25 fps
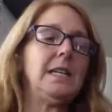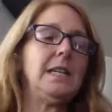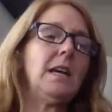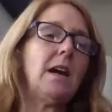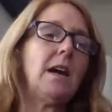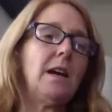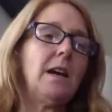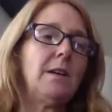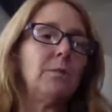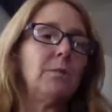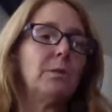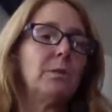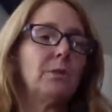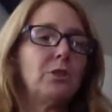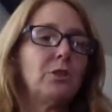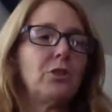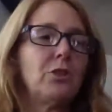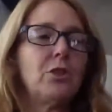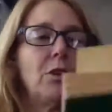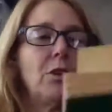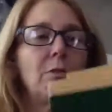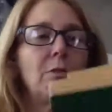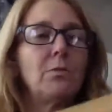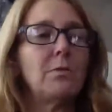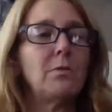I will
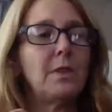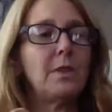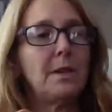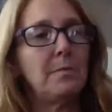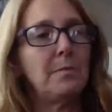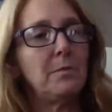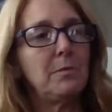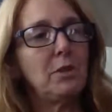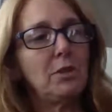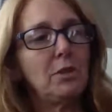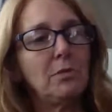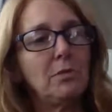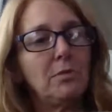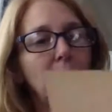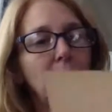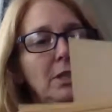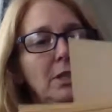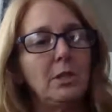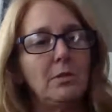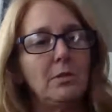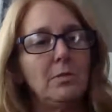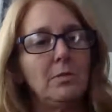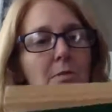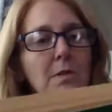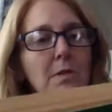show them to
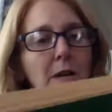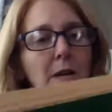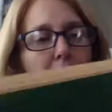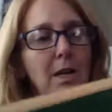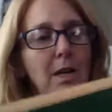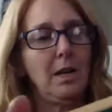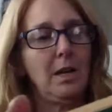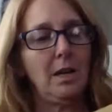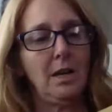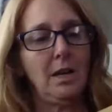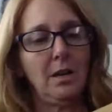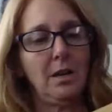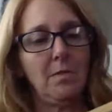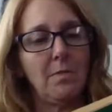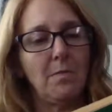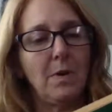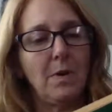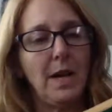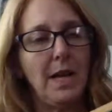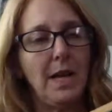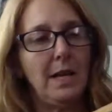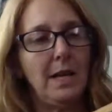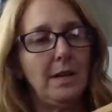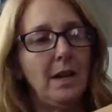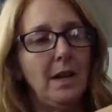you
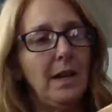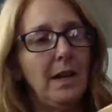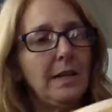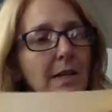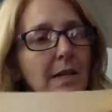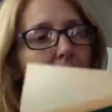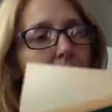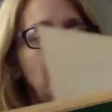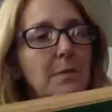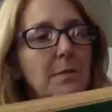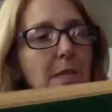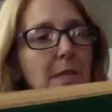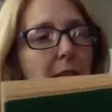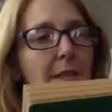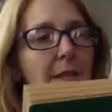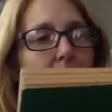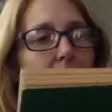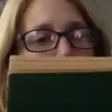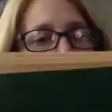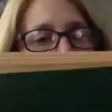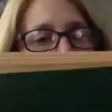when I come to them.